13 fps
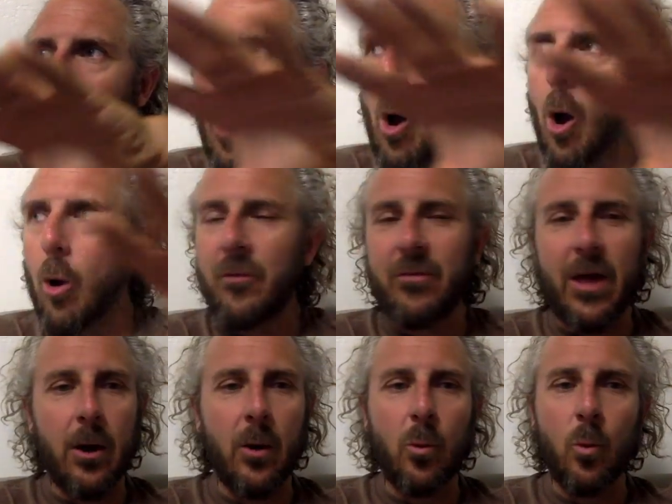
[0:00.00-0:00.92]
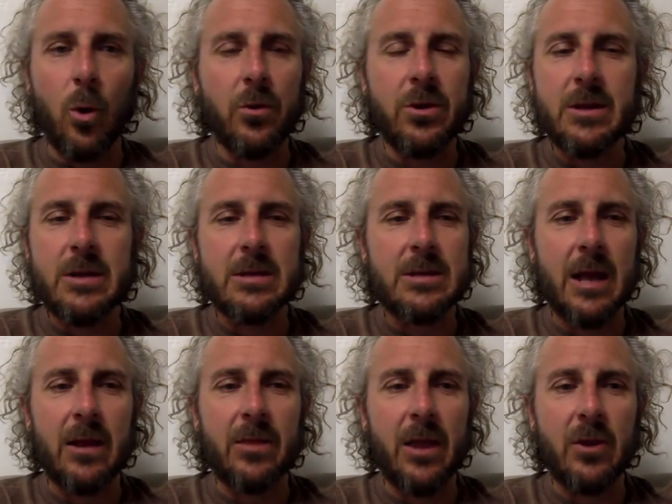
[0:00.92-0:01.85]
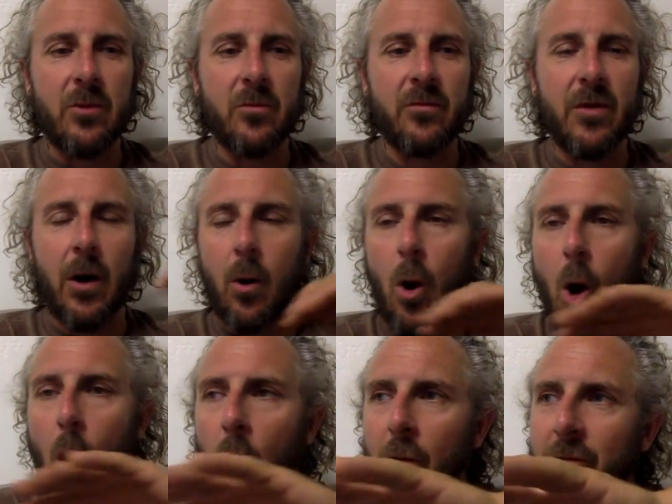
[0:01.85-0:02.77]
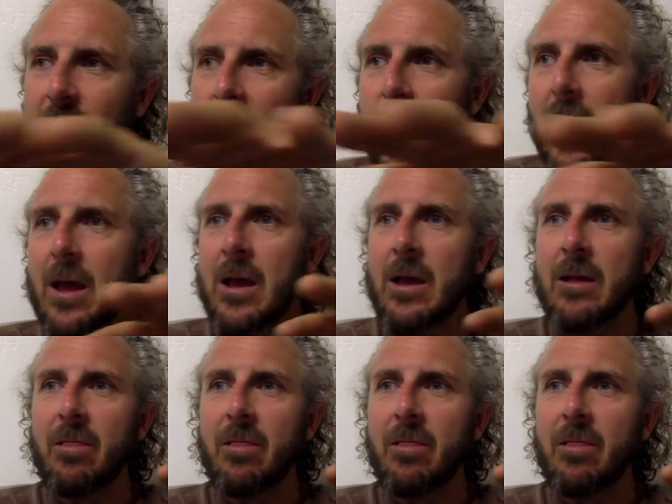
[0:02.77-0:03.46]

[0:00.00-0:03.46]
all of that unworthiness that you felt, all of that,